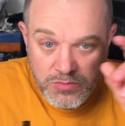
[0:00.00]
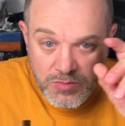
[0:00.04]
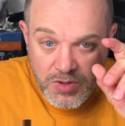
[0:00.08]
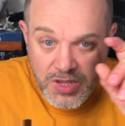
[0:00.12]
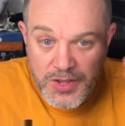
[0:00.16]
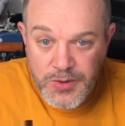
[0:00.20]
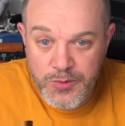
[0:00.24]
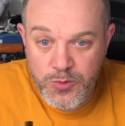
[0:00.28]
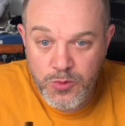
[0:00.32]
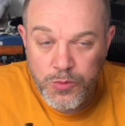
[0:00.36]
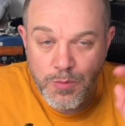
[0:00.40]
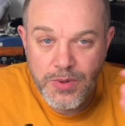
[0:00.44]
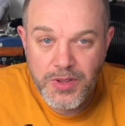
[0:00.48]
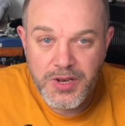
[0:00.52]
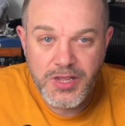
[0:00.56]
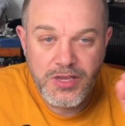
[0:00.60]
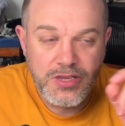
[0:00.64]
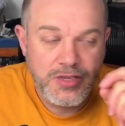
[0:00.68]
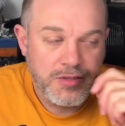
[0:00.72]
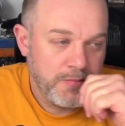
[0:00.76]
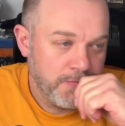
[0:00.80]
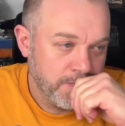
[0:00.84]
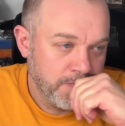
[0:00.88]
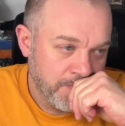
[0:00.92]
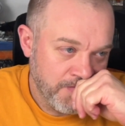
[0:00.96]
equal
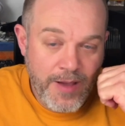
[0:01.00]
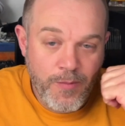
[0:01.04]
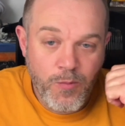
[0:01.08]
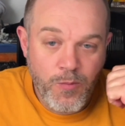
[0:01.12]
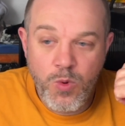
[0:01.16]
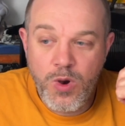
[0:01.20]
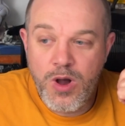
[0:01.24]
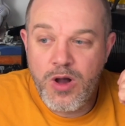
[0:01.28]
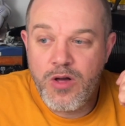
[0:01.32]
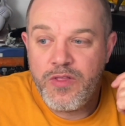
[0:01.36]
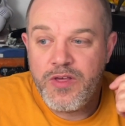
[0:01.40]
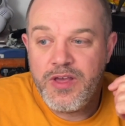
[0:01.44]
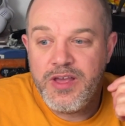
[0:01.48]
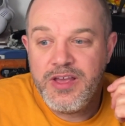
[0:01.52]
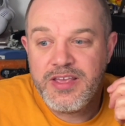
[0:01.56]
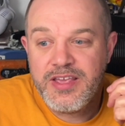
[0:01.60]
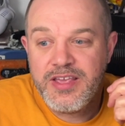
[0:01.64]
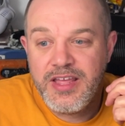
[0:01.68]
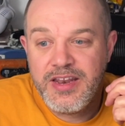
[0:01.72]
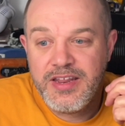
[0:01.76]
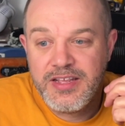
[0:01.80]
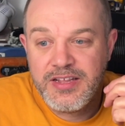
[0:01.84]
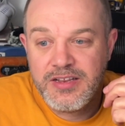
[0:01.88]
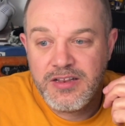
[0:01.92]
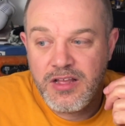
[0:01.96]
billing, and while they're
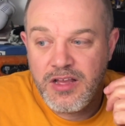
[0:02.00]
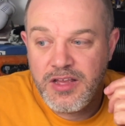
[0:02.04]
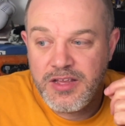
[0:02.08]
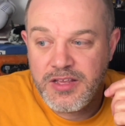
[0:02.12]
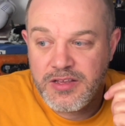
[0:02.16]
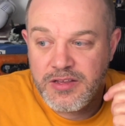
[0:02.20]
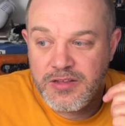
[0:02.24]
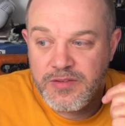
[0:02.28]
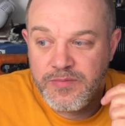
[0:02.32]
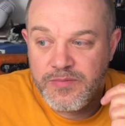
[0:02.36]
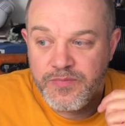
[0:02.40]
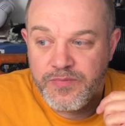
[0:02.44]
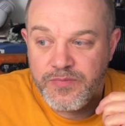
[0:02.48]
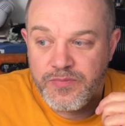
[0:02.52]
getting like